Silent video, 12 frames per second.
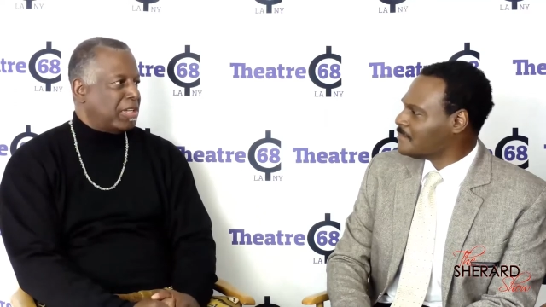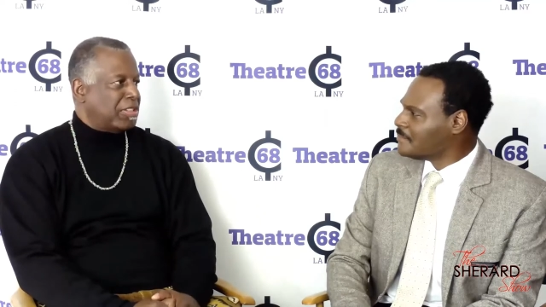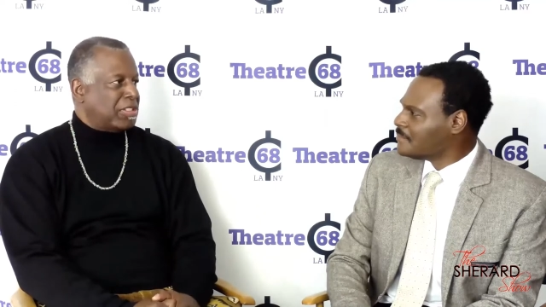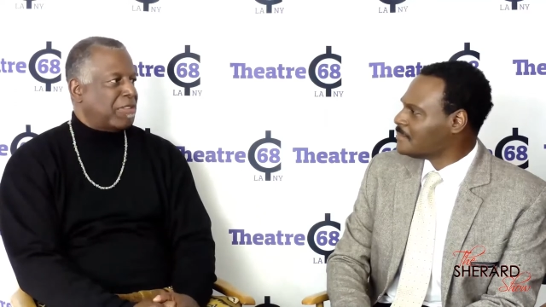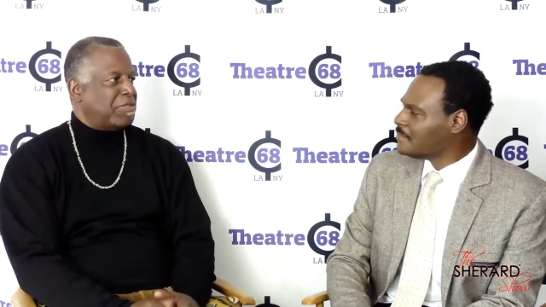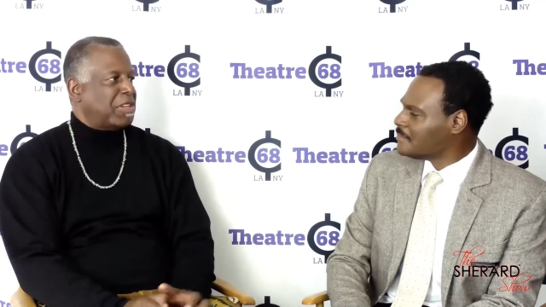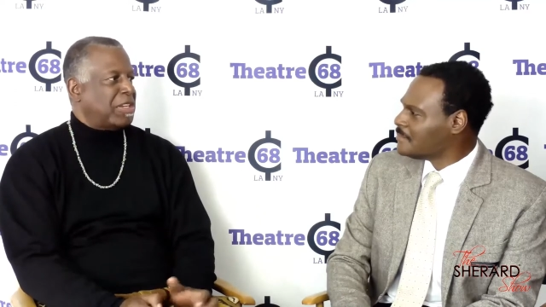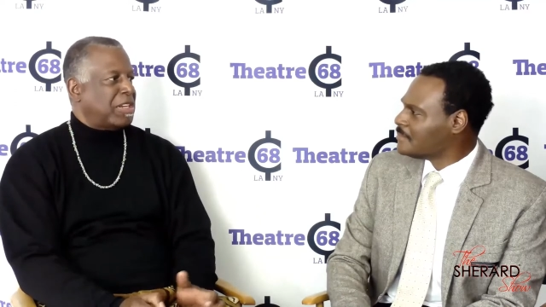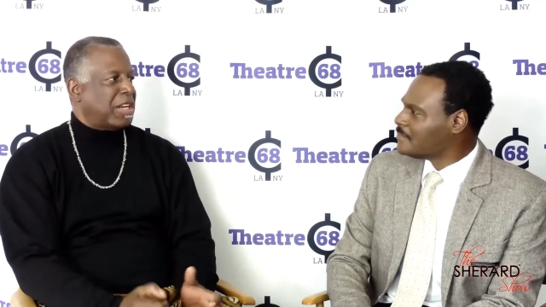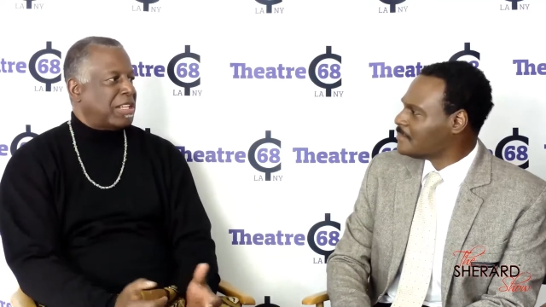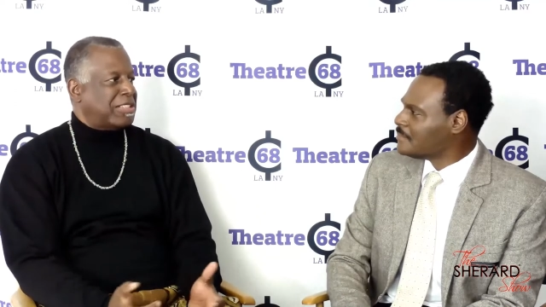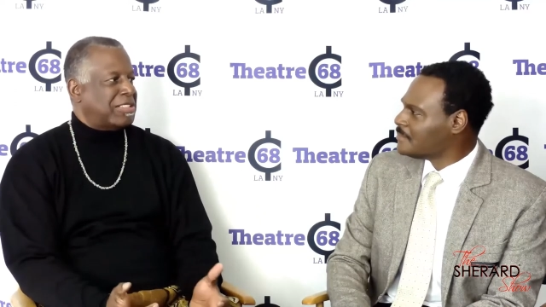Speaker 1: instead of
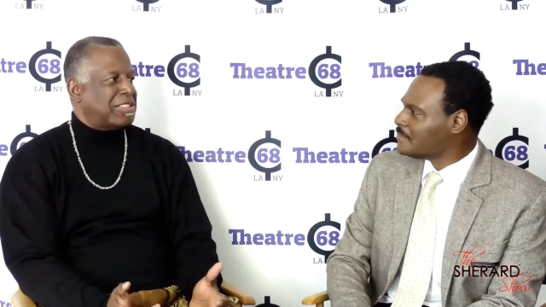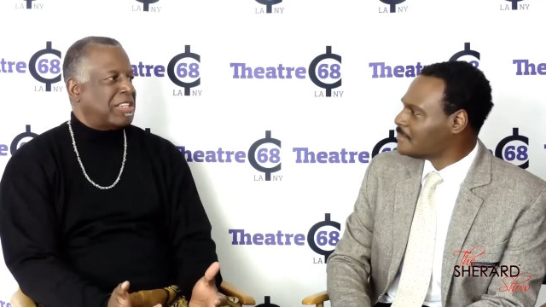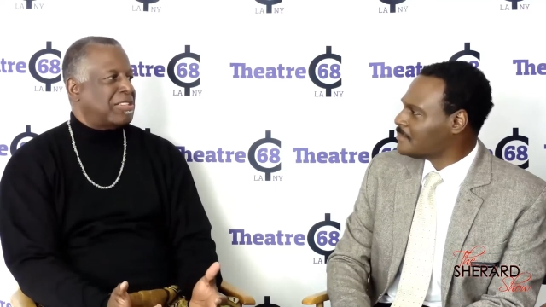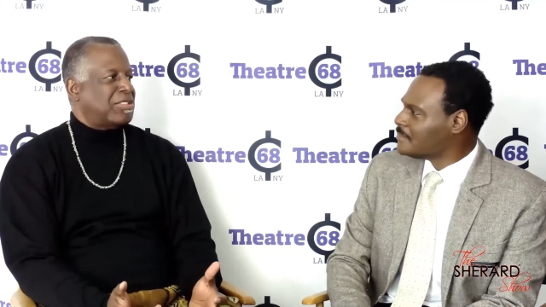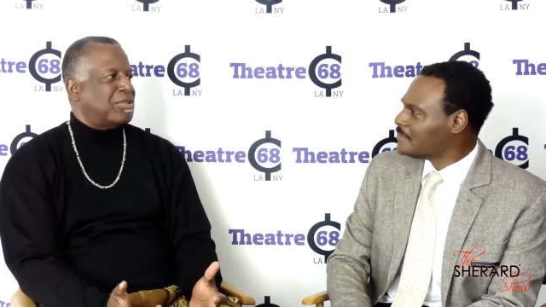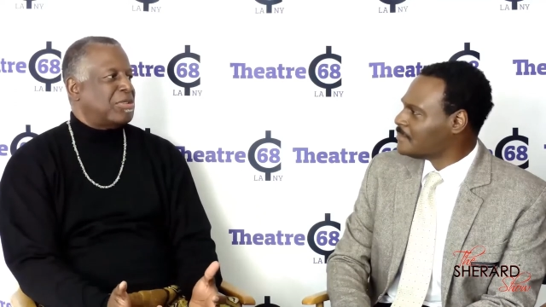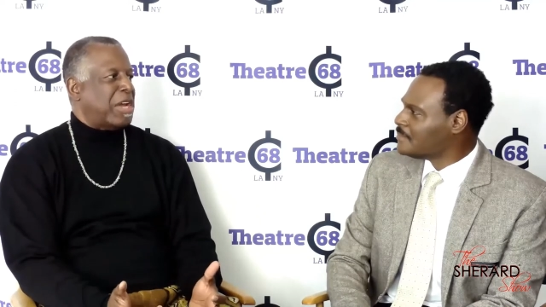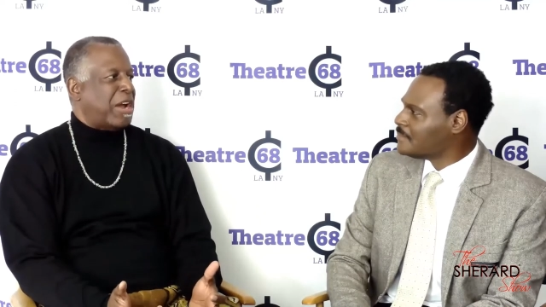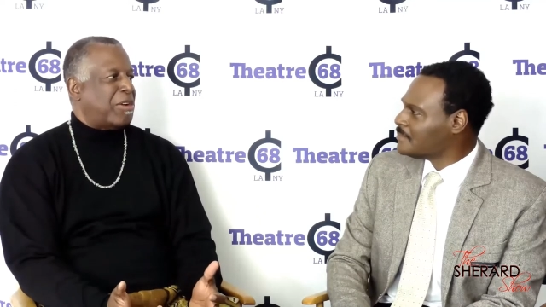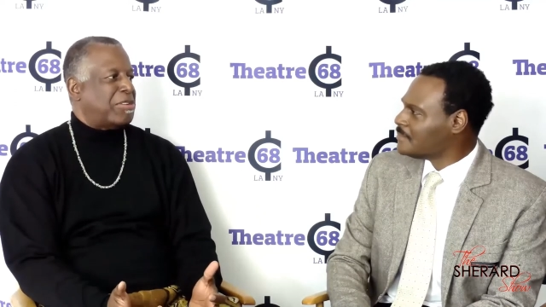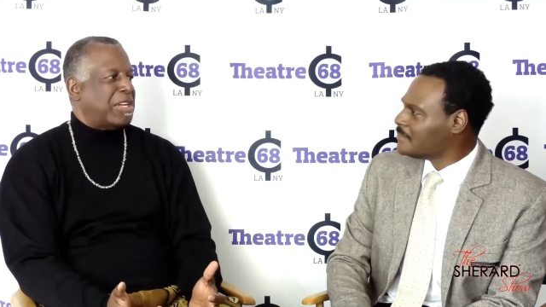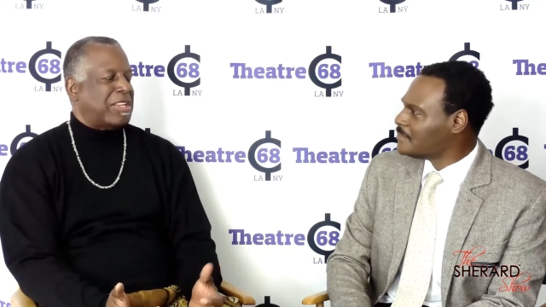getting it like these kids do
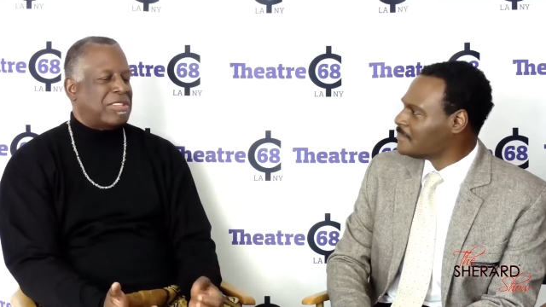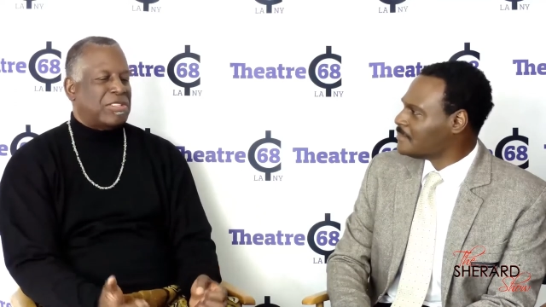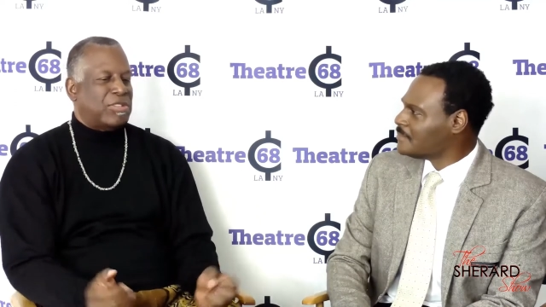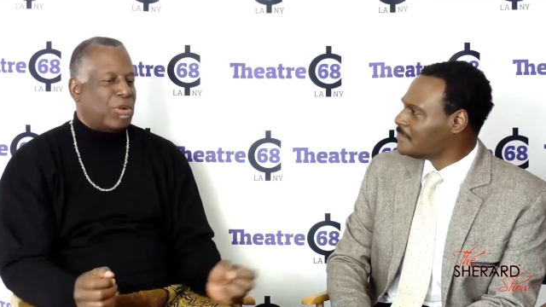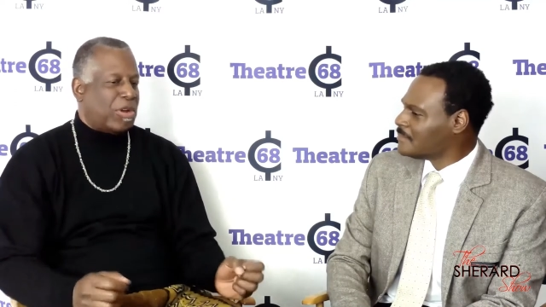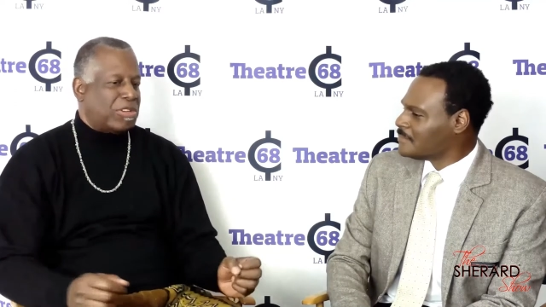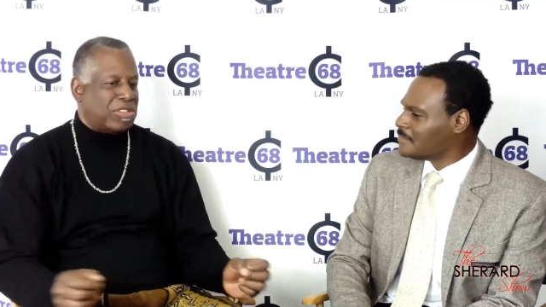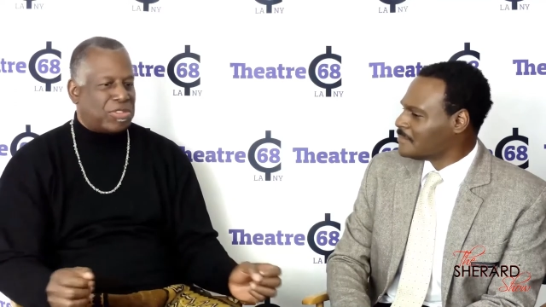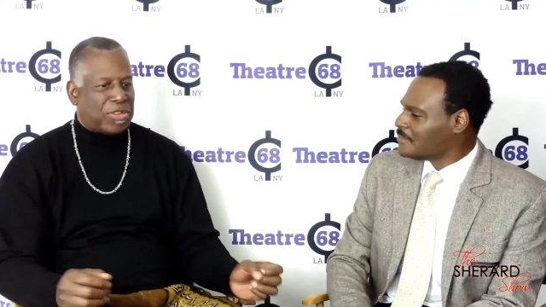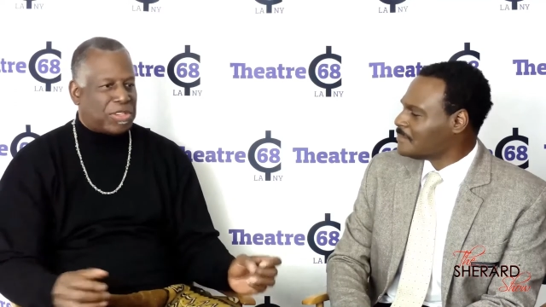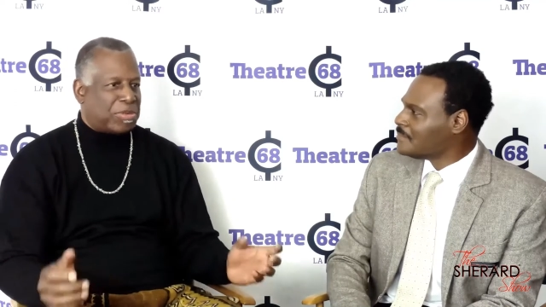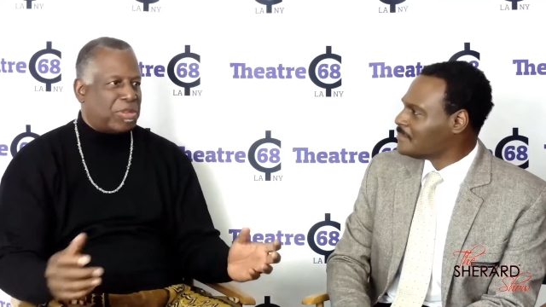nowadays and do all these
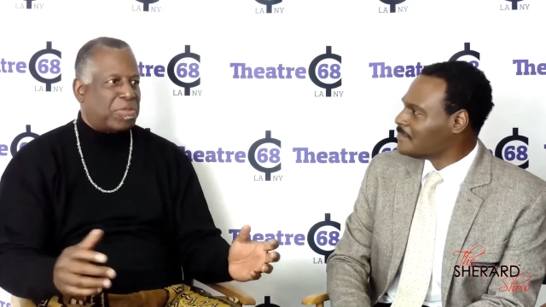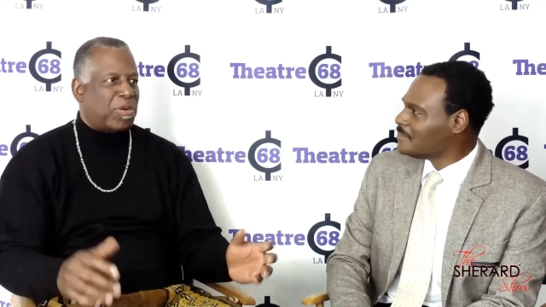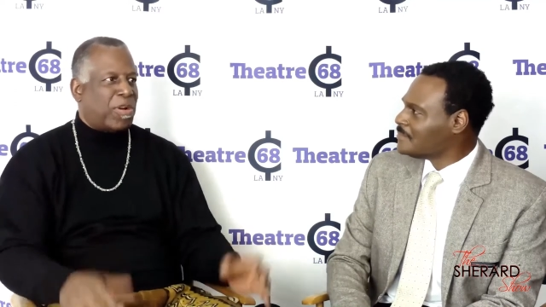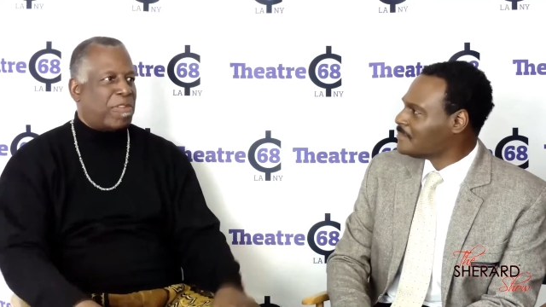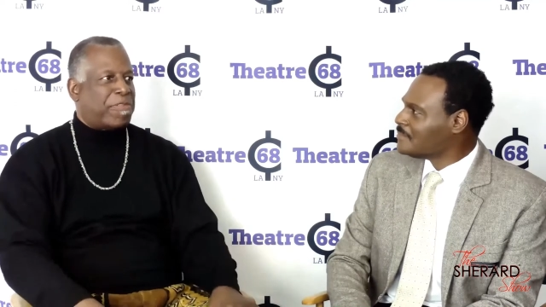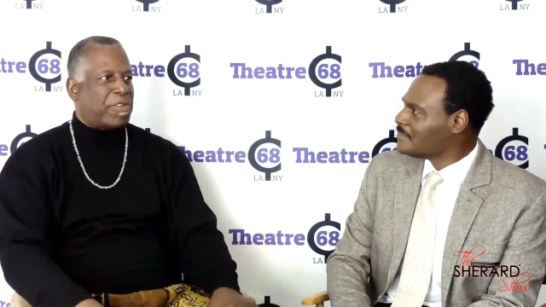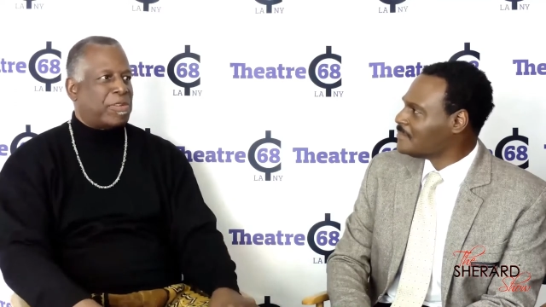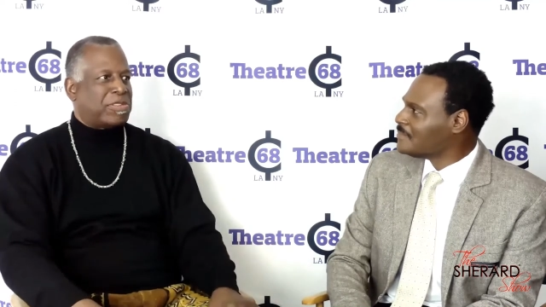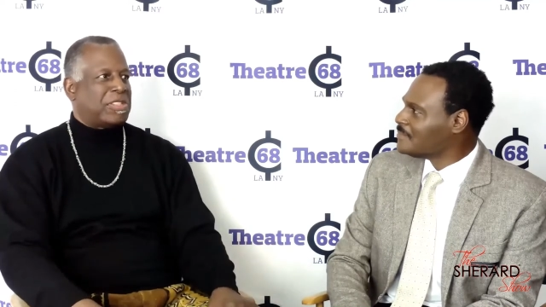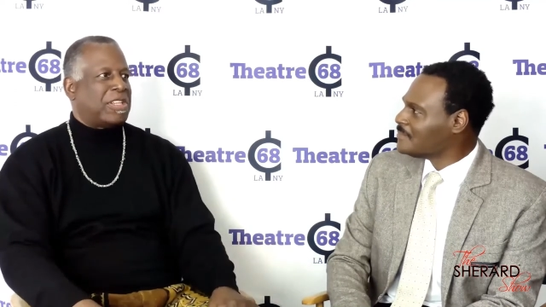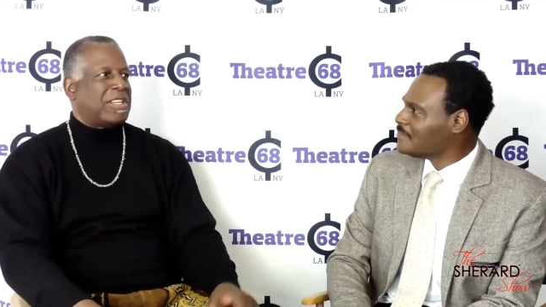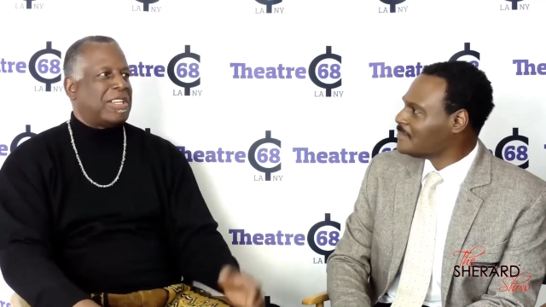tricks with the ball
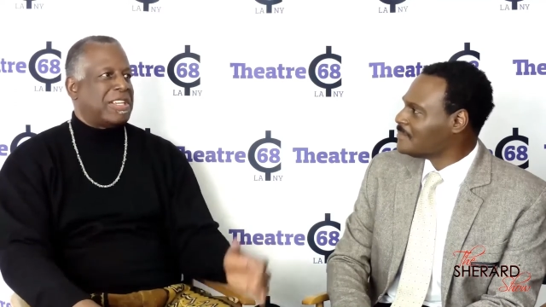first,